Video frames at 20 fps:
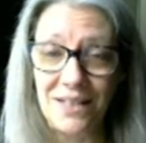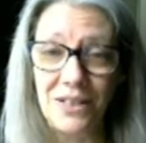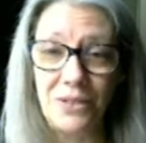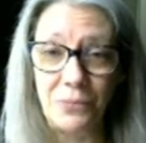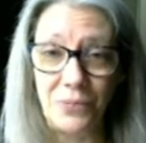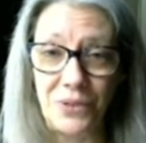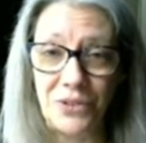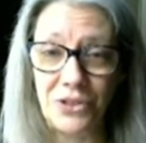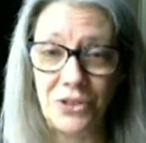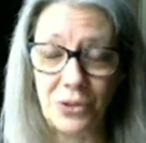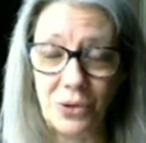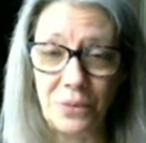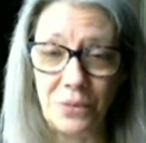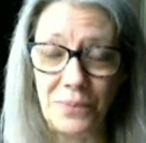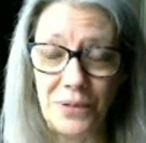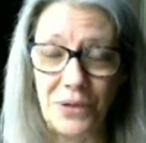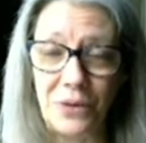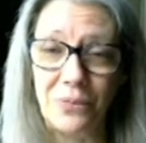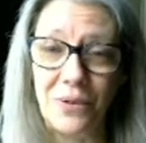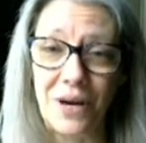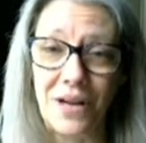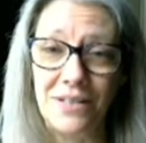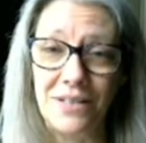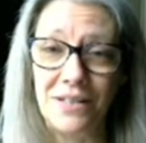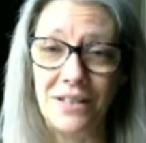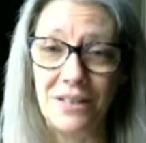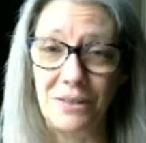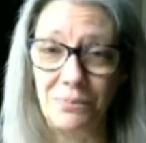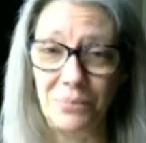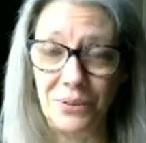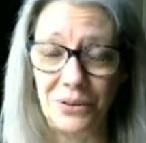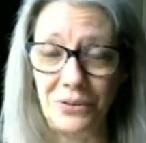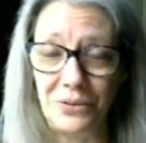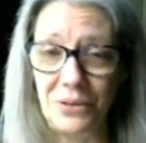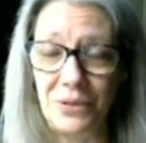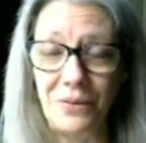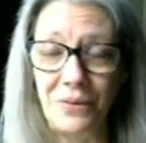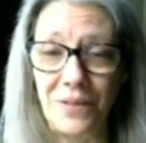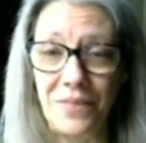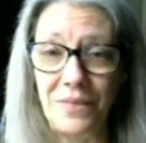with scorpio rising and
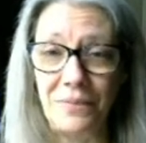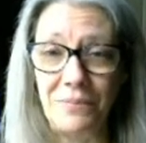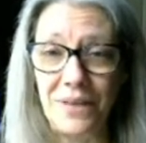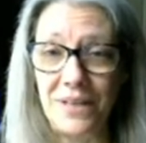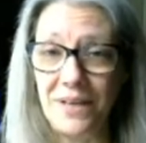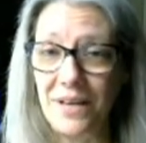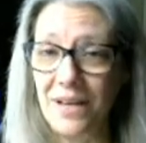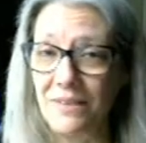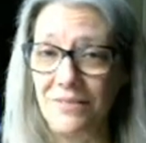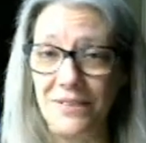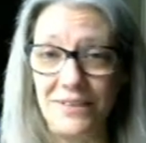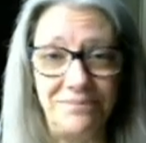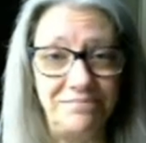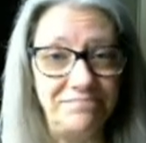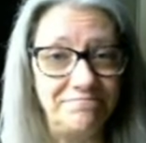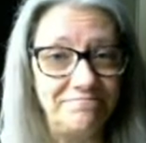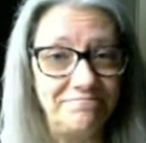pluto on the midheaven